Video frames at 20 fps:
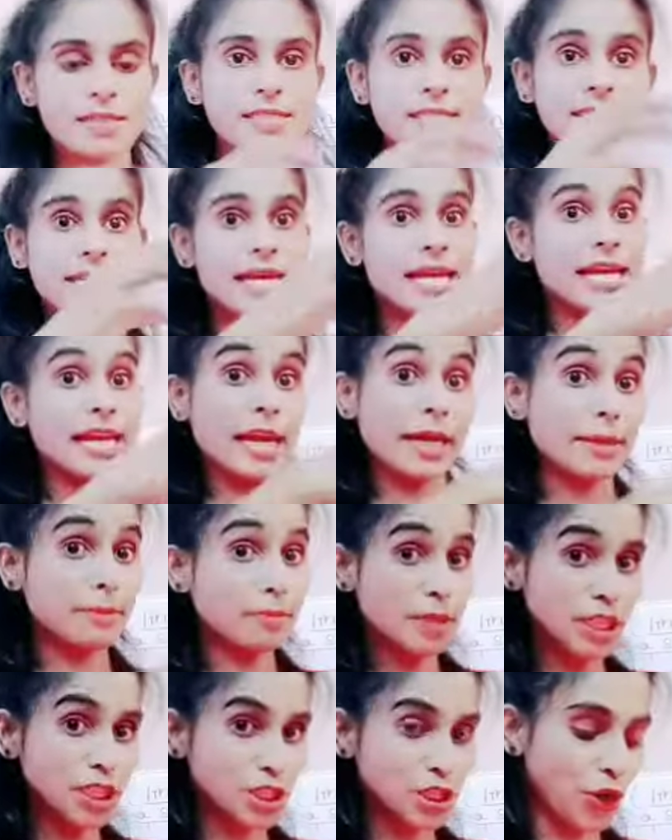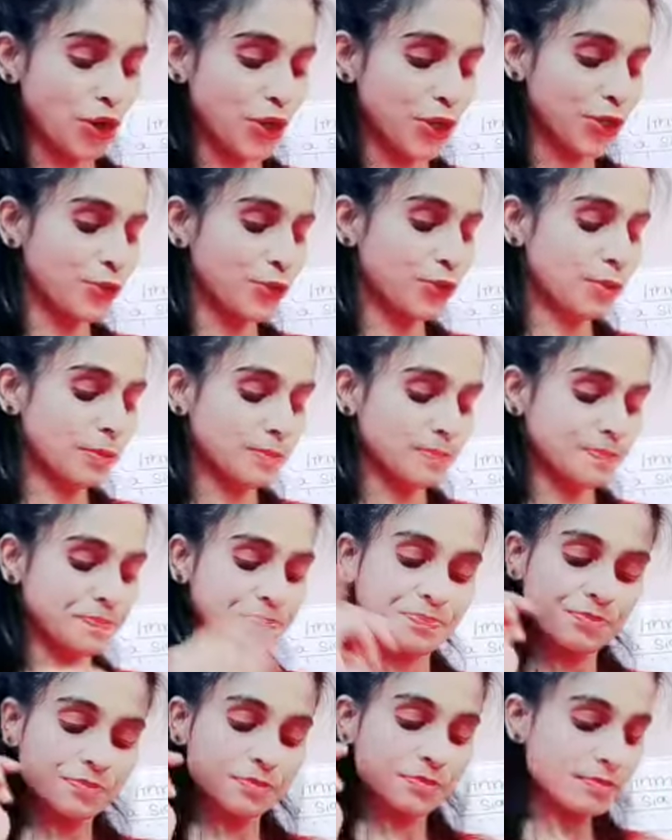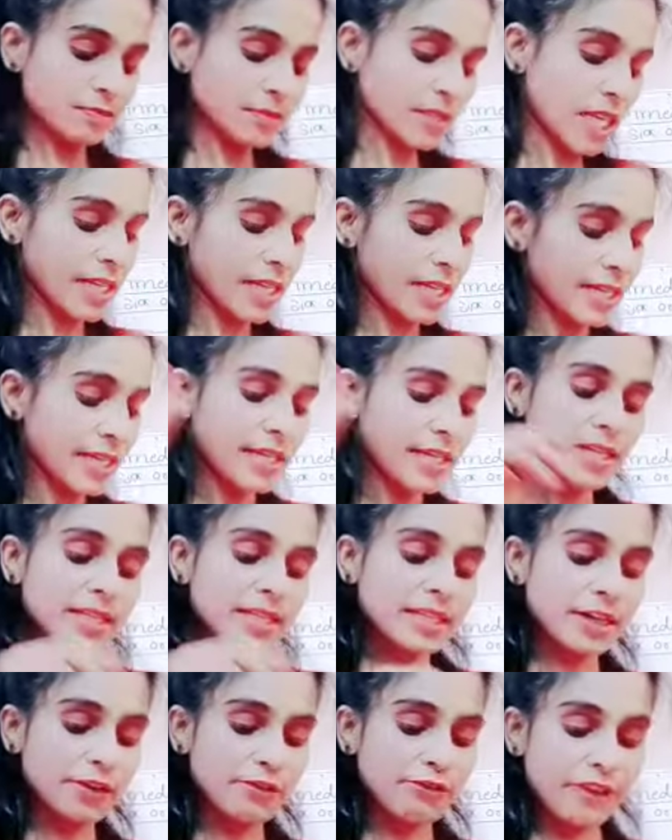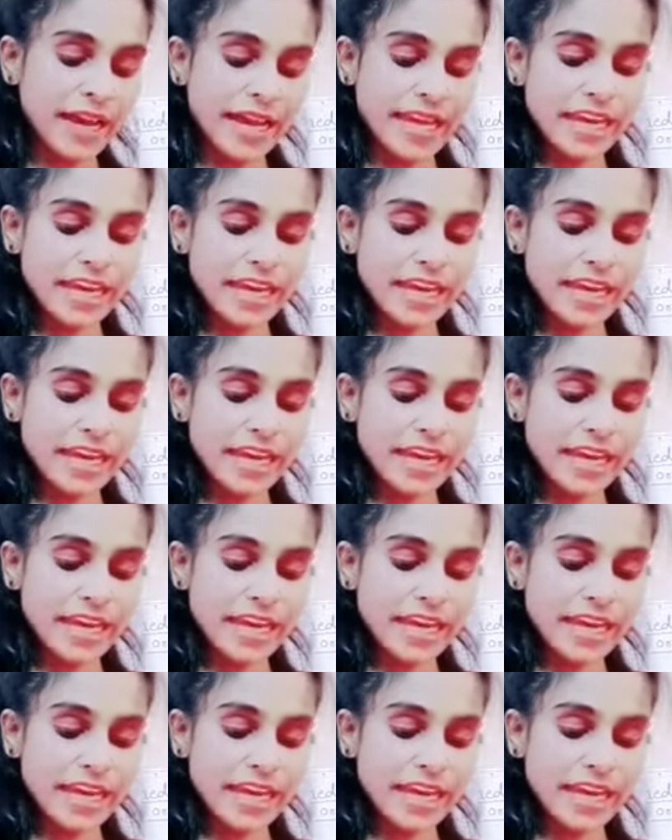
Let me show you. The very